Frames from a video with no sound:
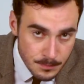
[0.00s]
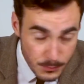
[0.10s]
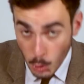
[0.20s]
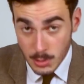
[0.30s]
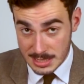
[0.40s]

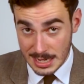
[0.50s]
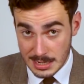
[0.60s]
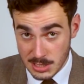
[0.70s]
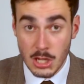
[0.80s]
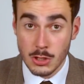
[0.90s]
Those
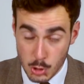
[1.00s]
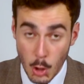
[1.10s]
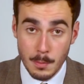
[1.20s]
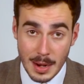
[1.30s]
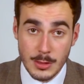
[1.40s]
things
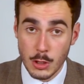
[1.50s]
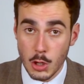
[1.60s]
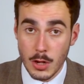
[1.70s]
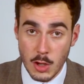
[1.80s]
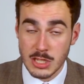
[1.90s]
don't make the
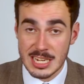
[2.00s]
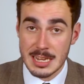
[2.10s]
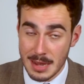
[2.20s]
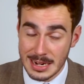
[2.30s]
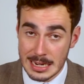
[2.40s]
university
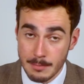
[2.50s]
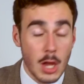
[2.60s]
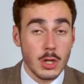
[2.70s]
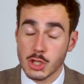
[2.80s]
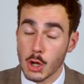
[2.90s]
money,
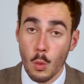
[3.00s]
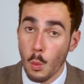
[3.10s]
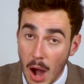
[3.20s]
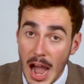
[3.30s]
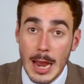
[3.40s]
so
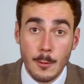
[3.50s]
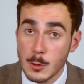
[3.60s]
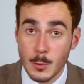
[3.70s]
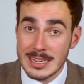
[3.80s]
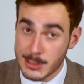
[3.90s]
why would
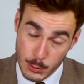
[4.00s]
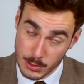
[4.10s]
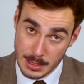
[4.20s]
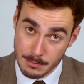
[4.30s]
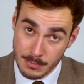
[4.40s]
we do
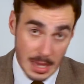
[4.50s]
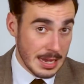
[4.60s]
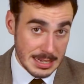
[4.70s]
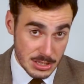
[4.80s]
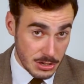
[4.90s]
them?
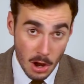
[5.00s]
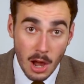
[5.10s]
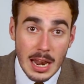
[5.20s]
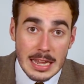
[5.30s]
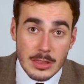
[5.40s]
It's
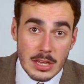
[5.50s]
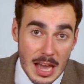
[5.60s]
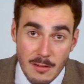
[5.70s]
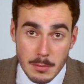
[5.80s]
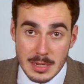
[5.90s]
not like the
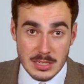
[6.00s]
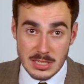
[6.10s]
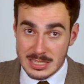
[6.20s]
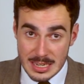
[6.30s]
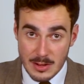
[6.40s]
government
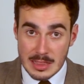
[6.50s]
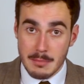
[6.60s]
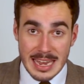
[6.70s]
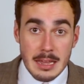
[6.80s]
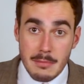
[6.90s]
is giving them
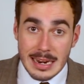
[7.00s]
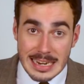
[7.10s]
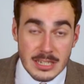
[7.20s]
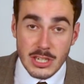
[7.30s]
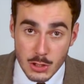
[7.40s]
any
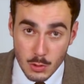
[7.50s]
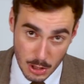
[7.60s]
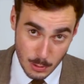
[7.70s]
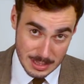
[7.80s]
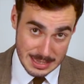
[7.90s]
money to do
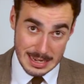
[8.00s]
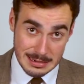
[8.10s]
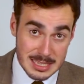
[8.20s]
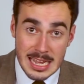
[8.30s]
those things.